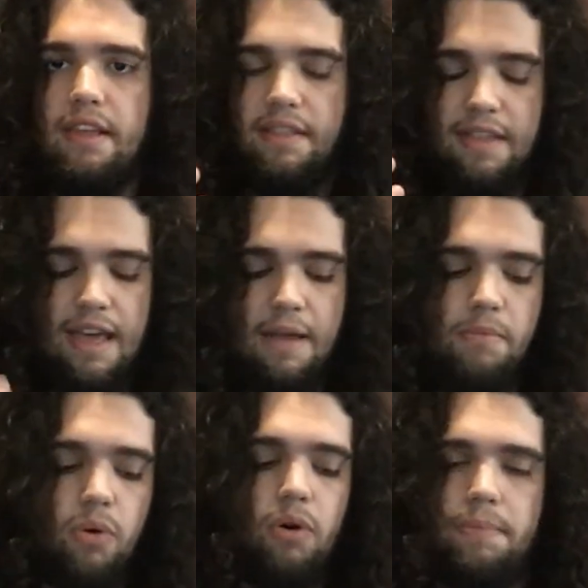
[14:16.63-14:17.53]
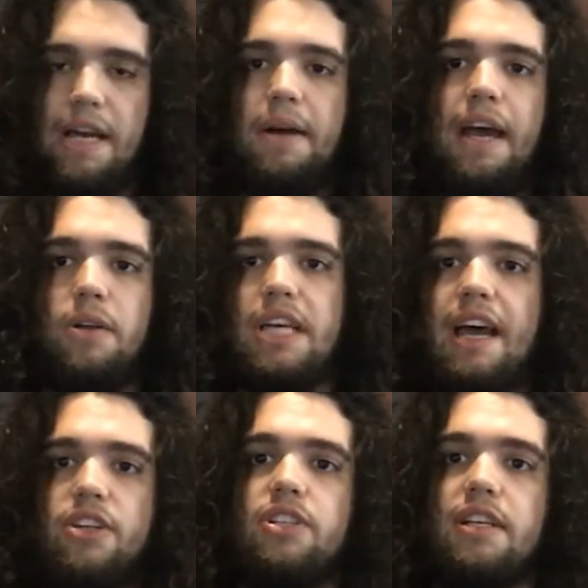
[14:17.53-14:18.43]
They're more about how to
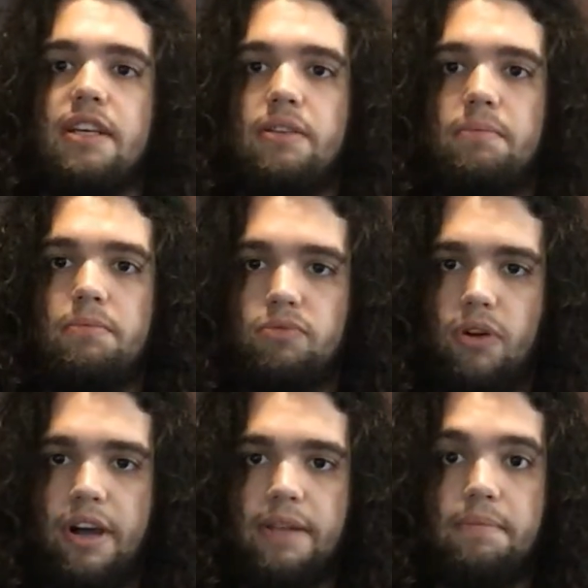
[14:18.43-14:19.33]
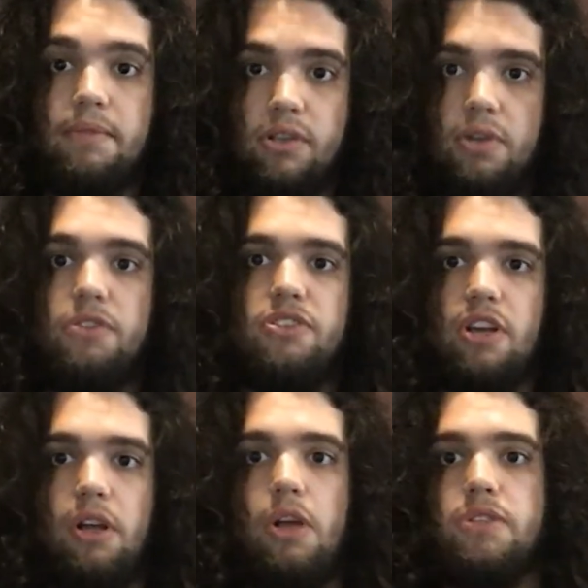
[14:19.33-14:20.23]
actually write good
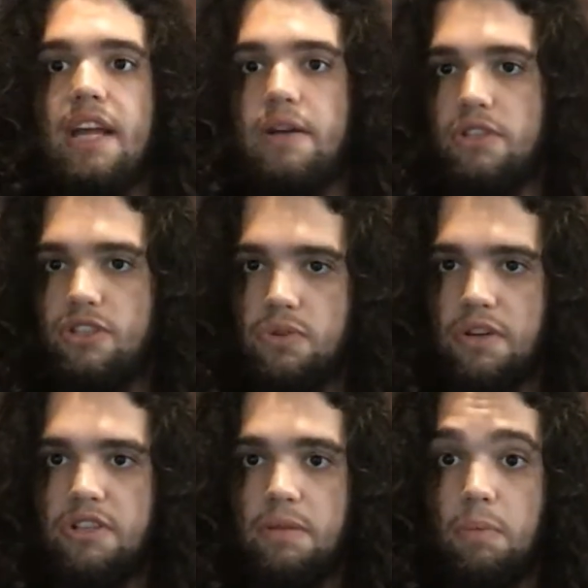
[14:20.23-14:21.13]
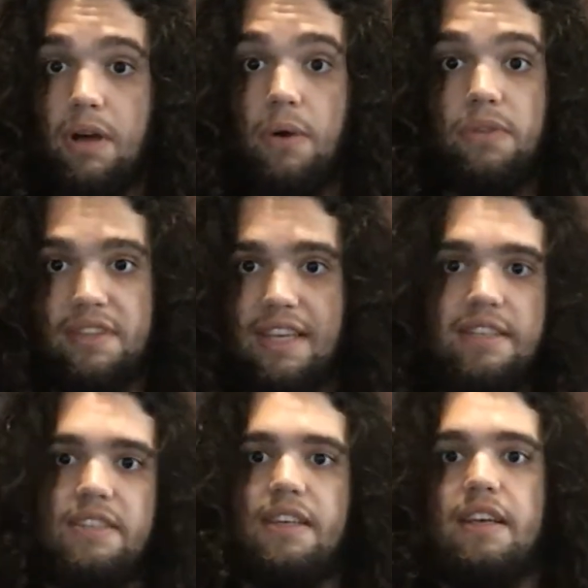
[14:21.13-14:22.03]
solos and how to structure them well.
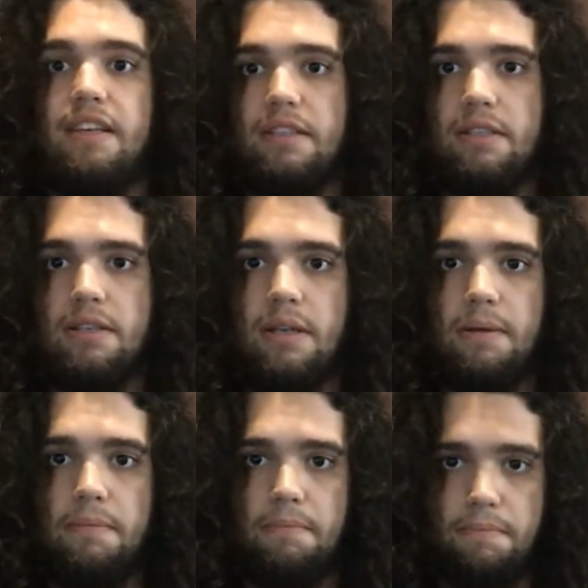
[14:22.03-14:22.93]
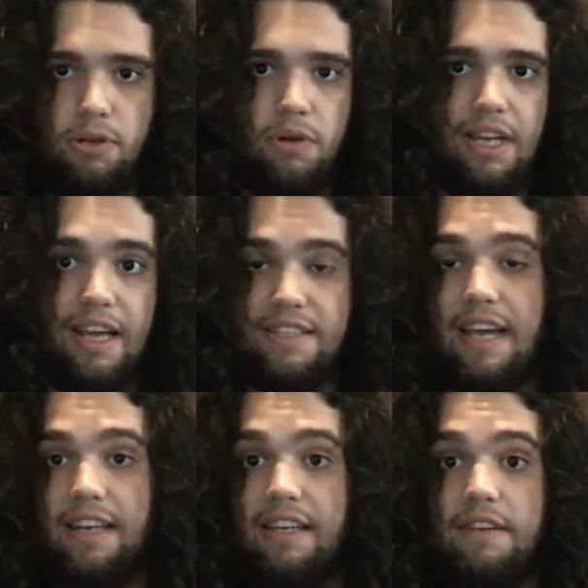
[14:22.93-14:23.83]
This is purely a
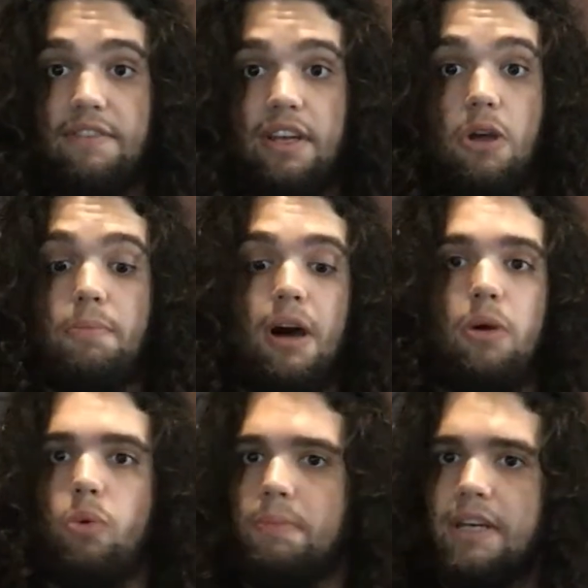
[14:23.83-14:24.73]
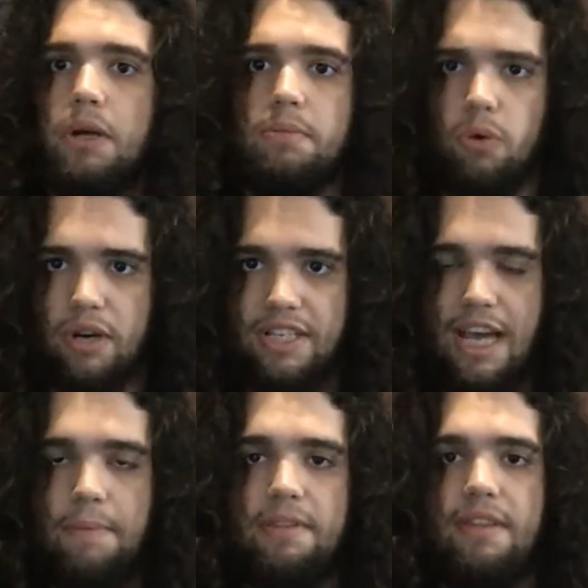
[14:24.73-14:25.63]
technique video, but I will be going more in
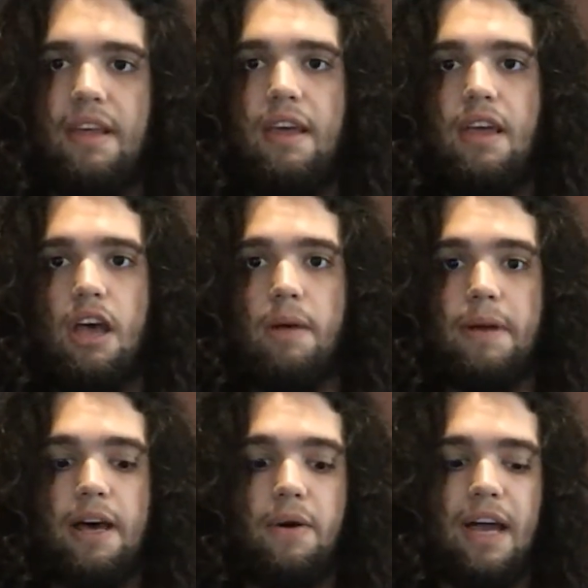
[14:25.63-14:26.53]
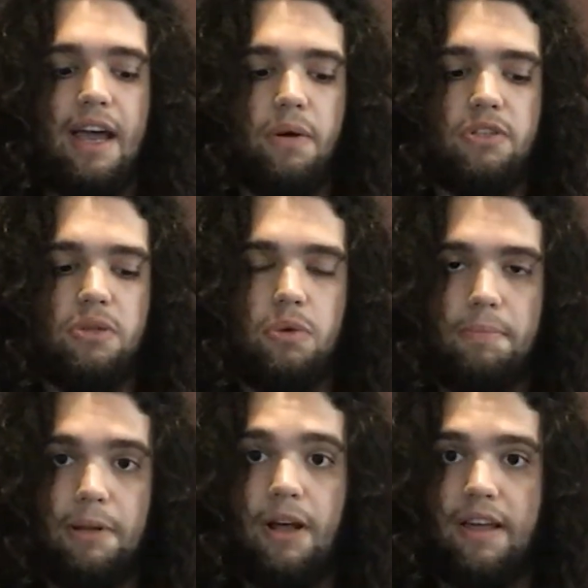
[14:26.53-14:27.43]
depth about how to
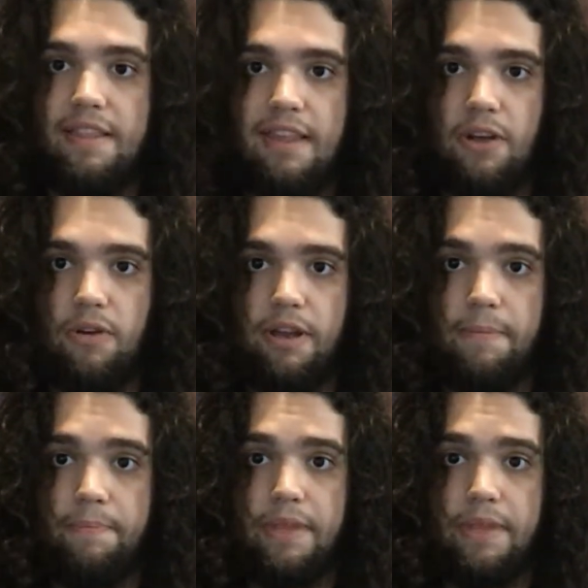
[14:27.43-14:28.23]
apply theory.